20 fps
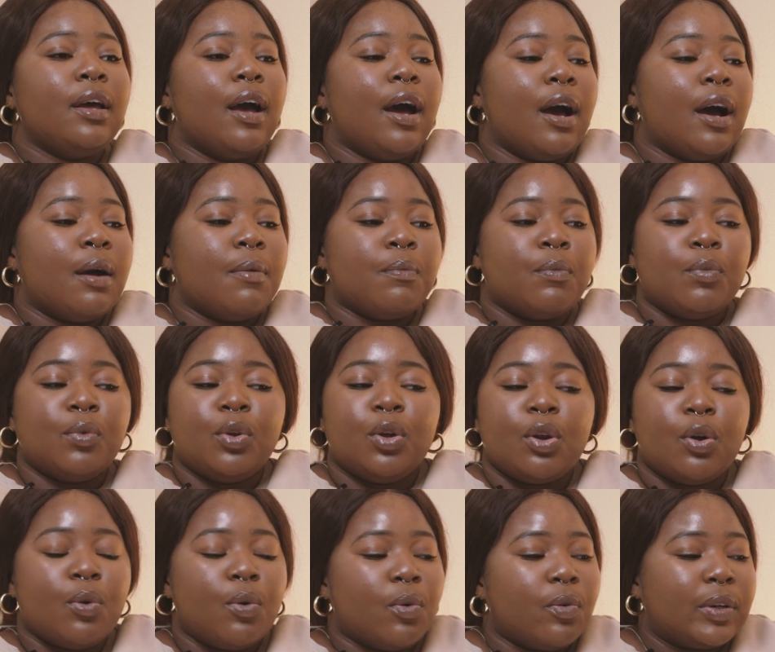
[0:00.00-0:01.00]

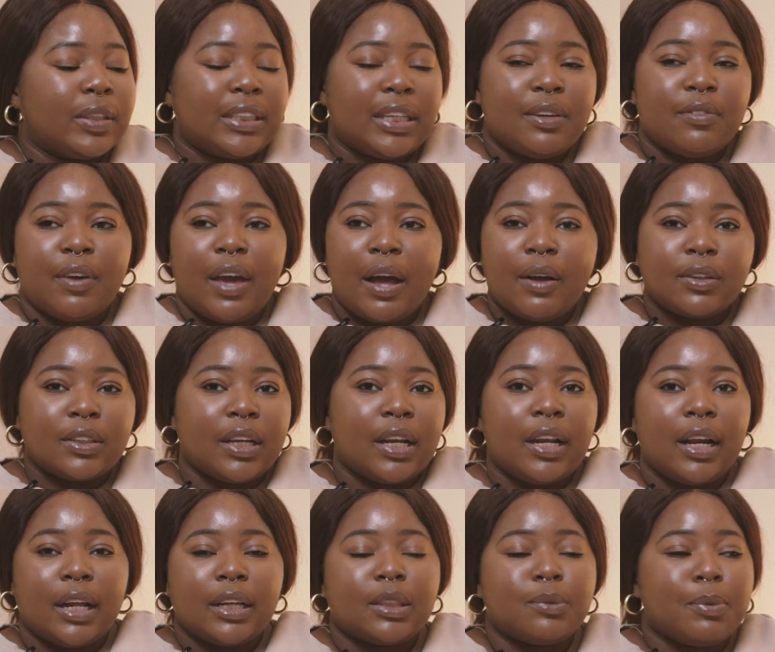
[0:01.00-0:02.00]
or receive
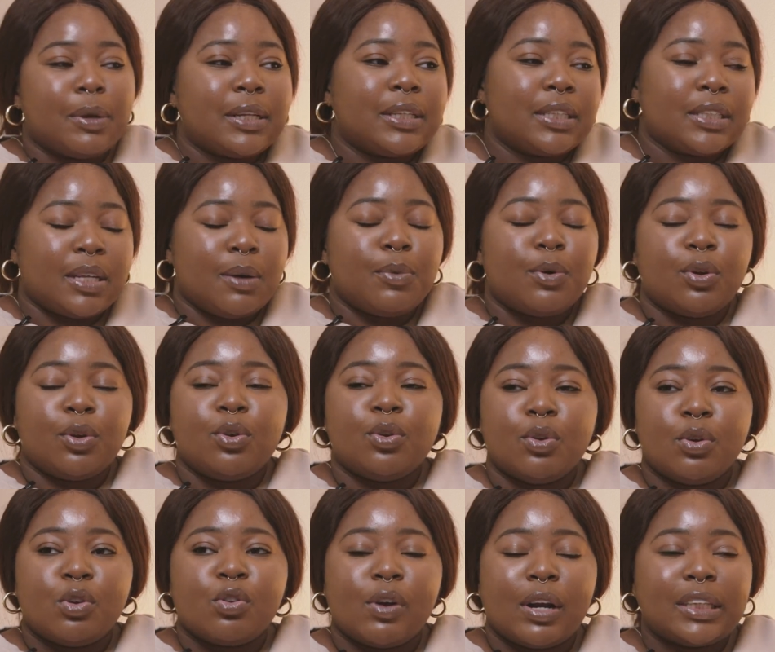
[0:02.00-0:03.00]
counseling, like speak to someone who
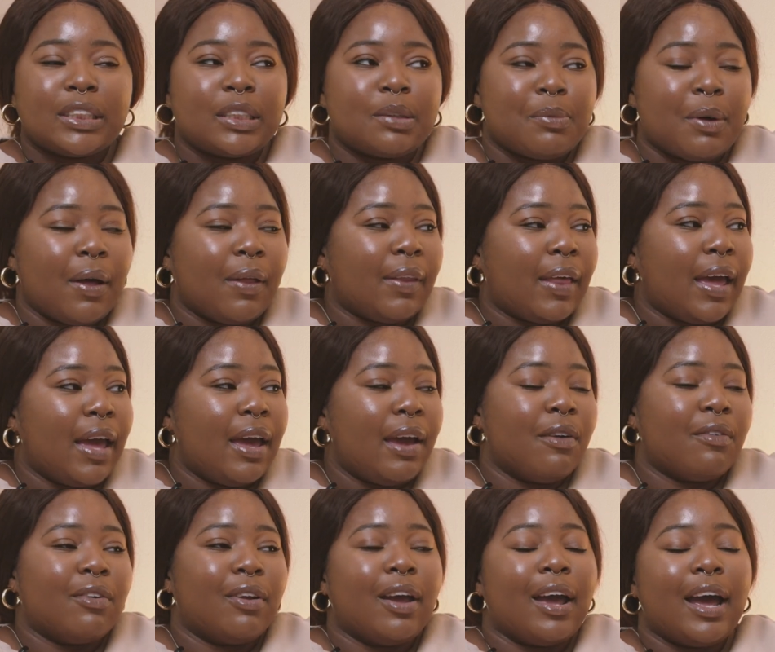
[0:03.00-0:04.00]
you trust about that
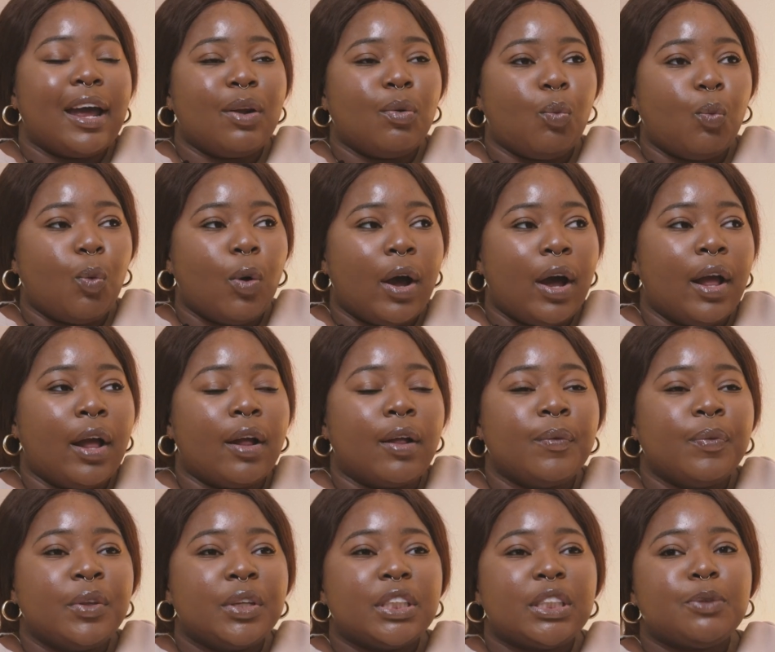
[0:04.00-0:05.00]
area, and work
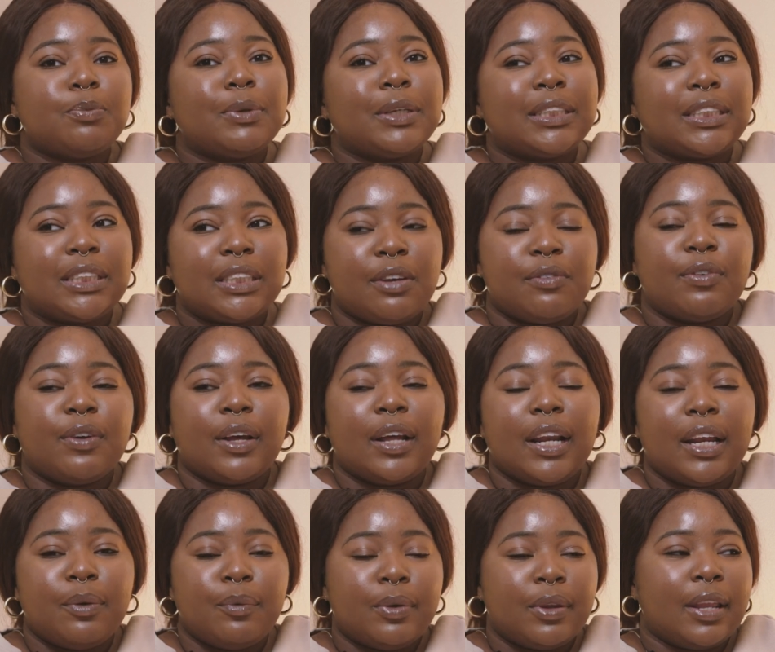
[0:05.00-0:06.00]

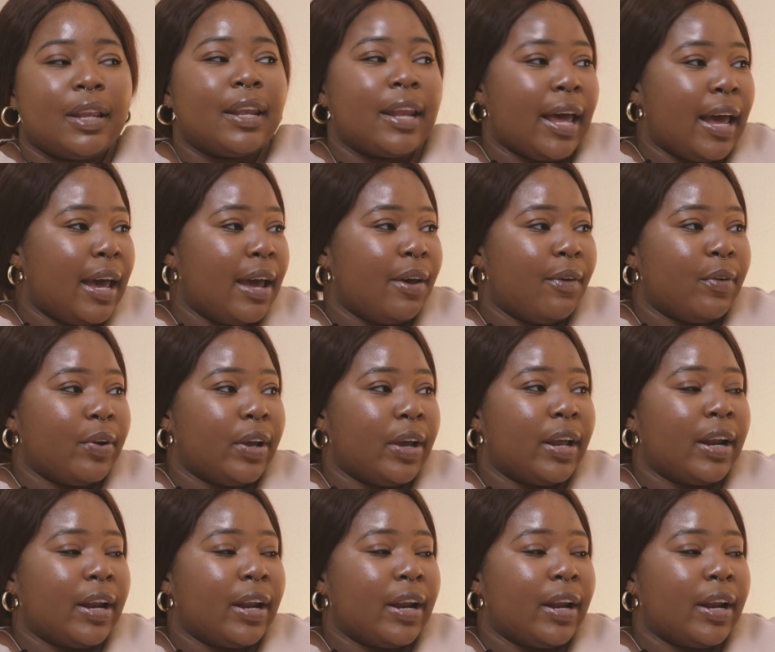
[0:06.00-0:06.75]
specifically within that area.